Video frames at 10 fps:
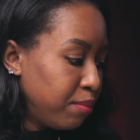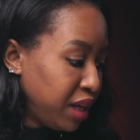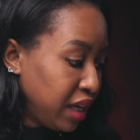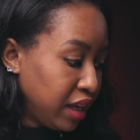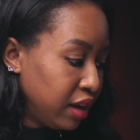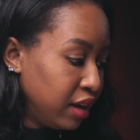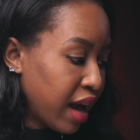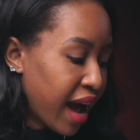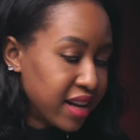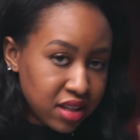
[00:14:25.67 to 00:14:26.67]
B,
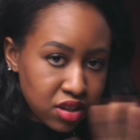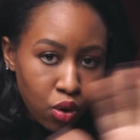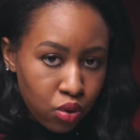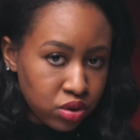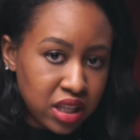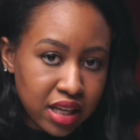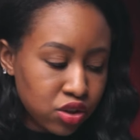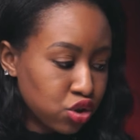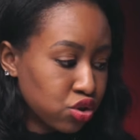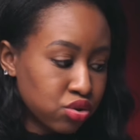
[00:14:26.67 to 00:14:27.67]
I did the whole
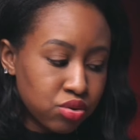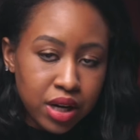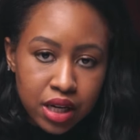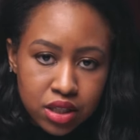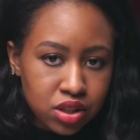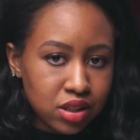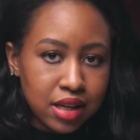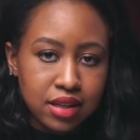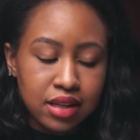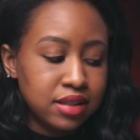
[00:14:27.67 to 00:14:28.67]
thing straight just
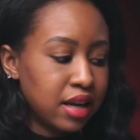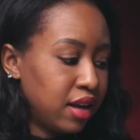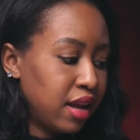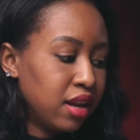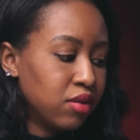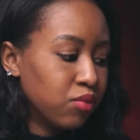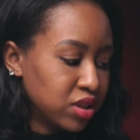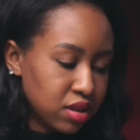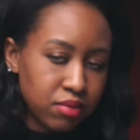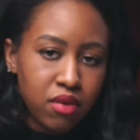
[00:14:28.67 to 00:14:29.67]
like they said it, and it
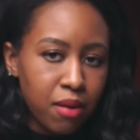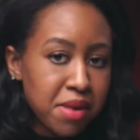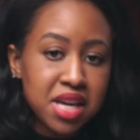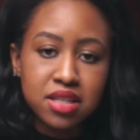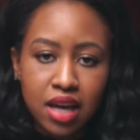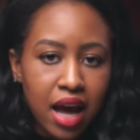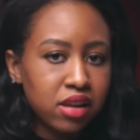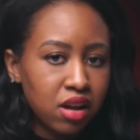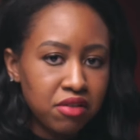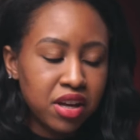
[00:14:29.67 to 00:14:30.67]
was amazing.
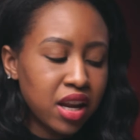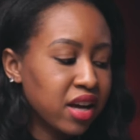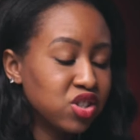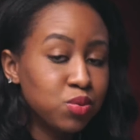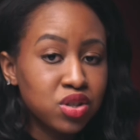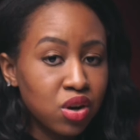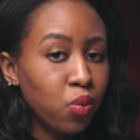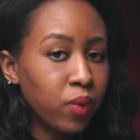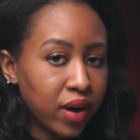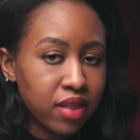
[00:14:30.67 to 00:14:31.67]
I love it. I actually was
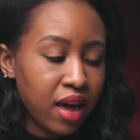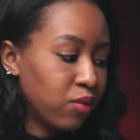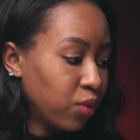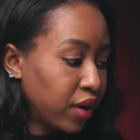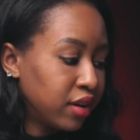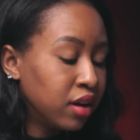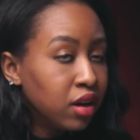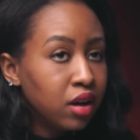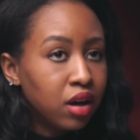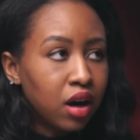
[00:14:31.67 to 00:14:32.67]
gonna wear that one
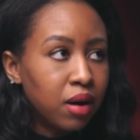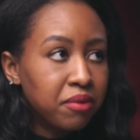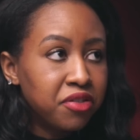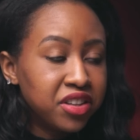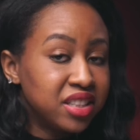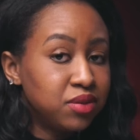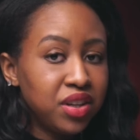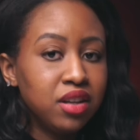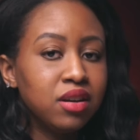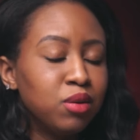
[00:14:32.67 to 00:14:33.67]
for this
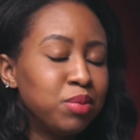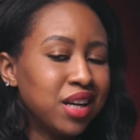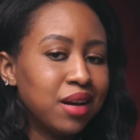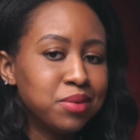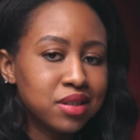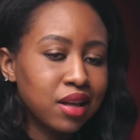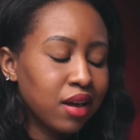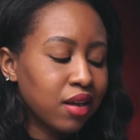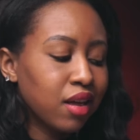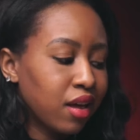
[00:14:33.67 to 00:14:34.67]
video, but I was
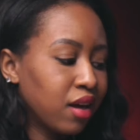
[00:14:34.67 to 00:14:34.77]
like,